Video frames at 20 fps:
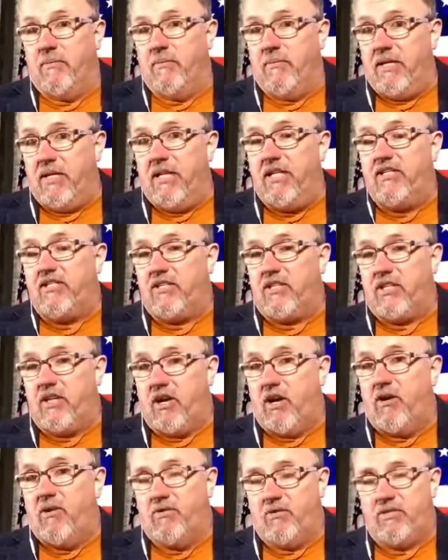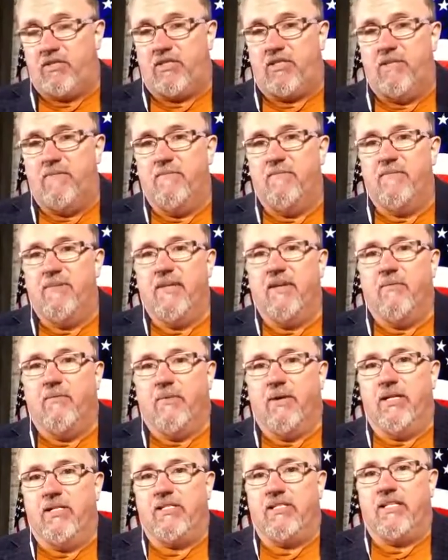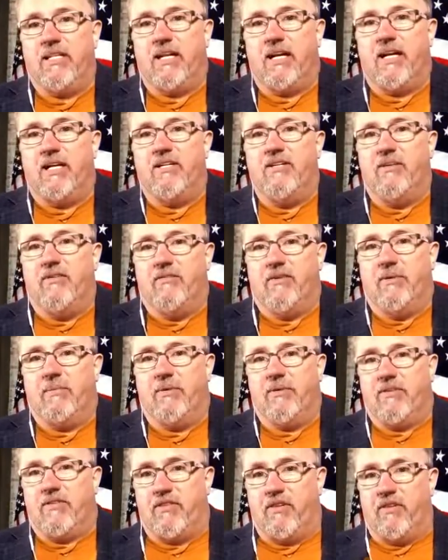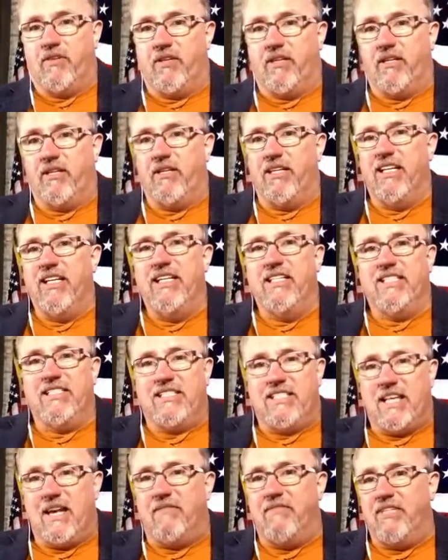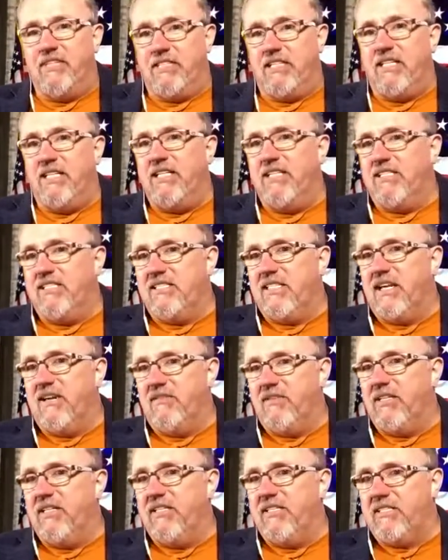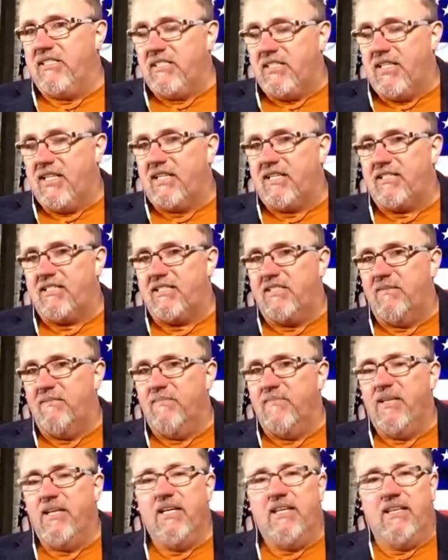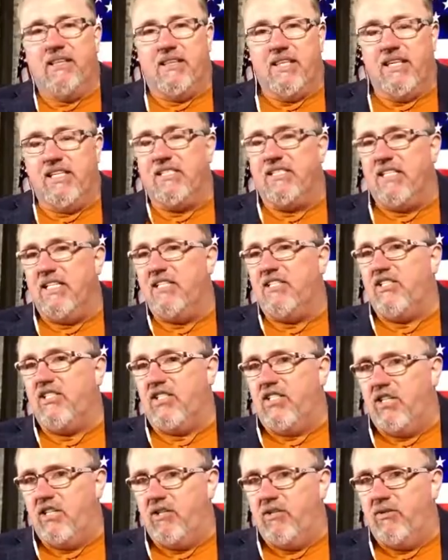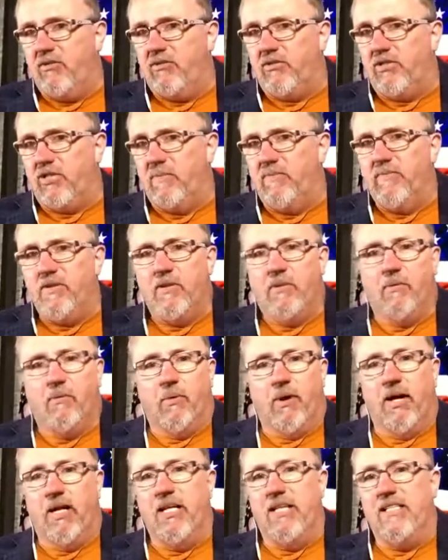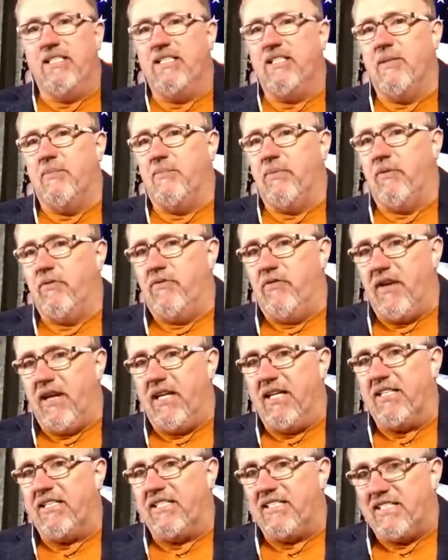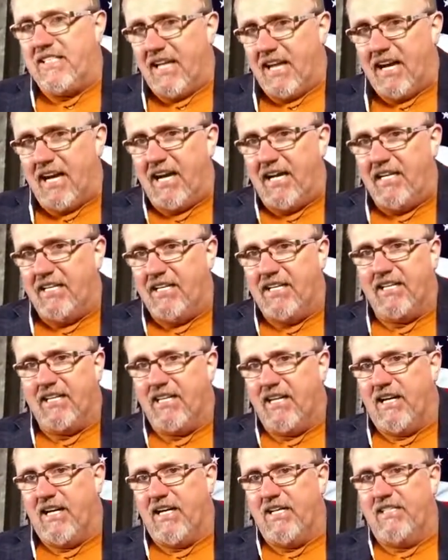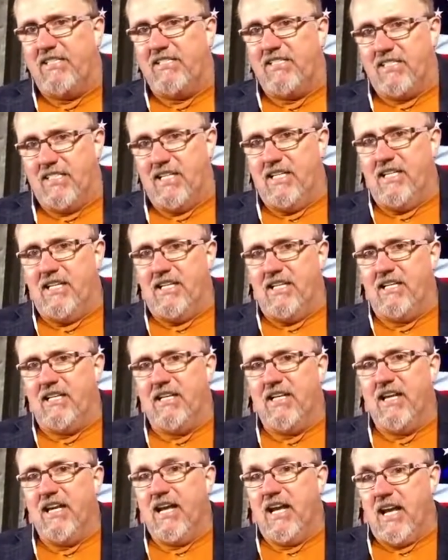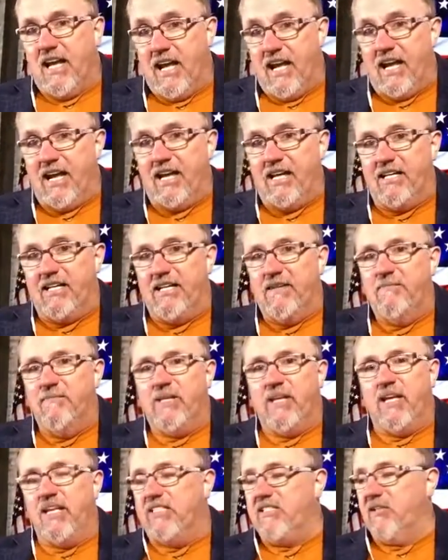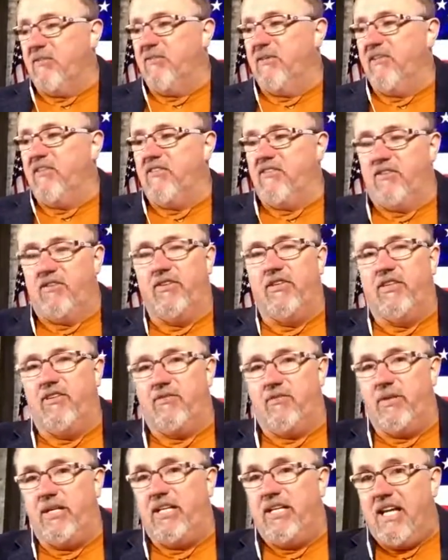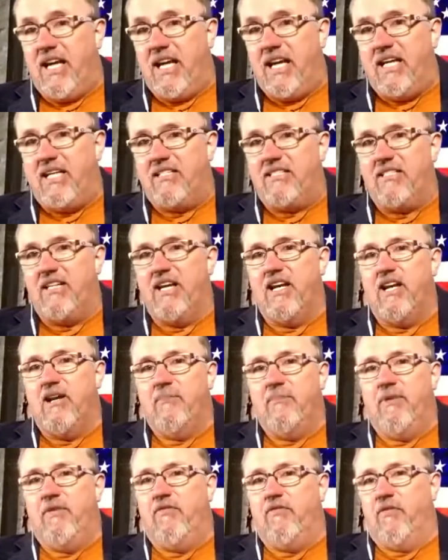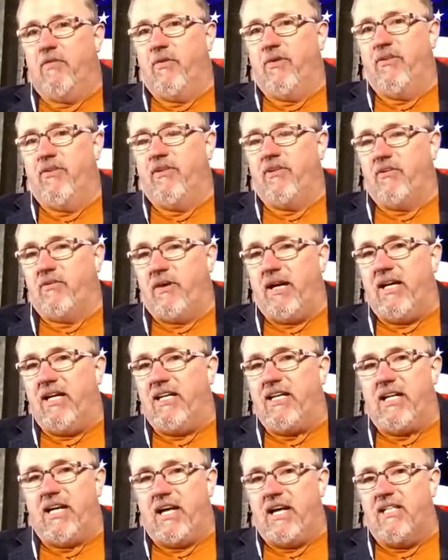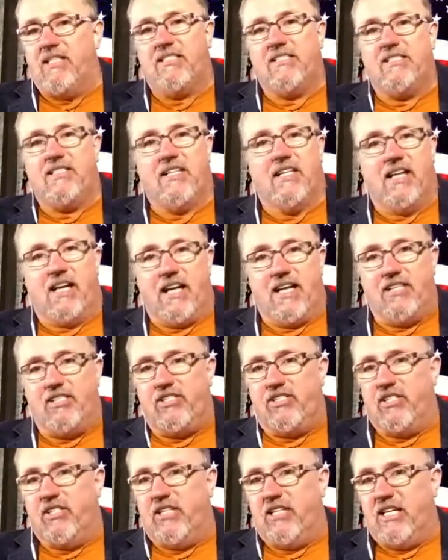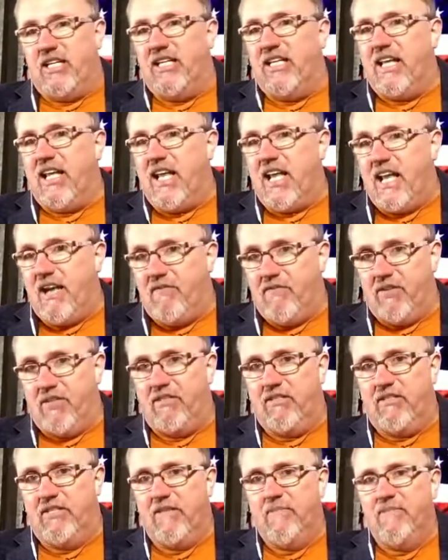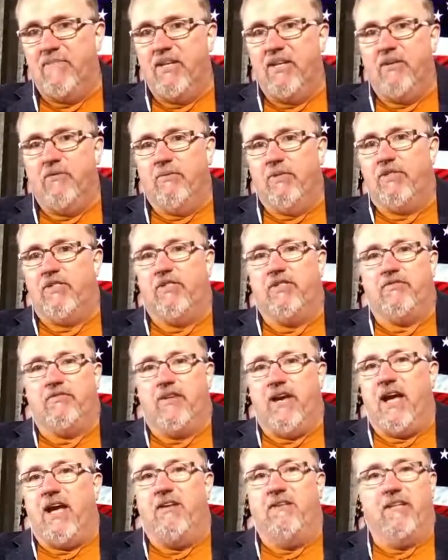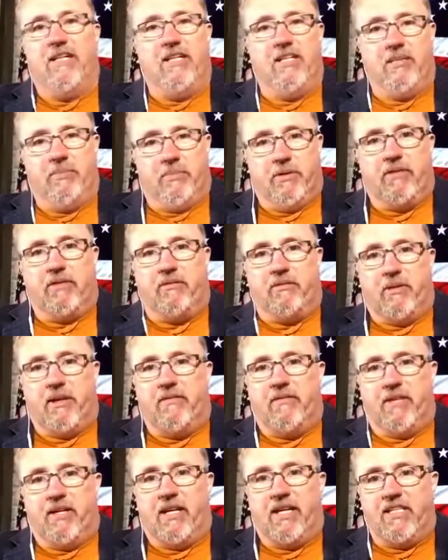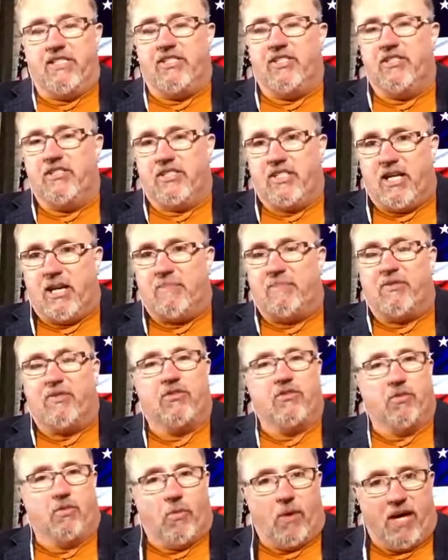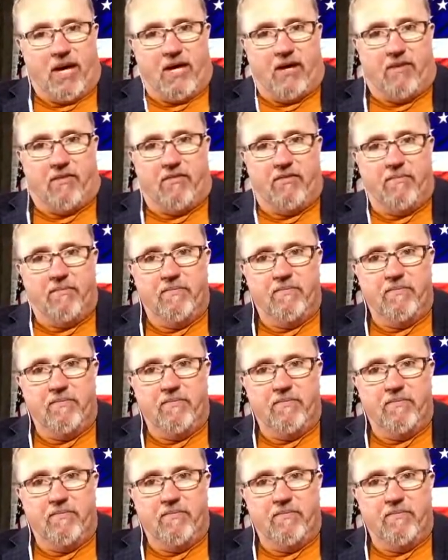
each coast, was on November 30th, 1776. This is huge. What is the prophetic sign that God is sending? And it's only 33 days before the great constellation in the heavens, which is found in the book of Revelation chapter 12.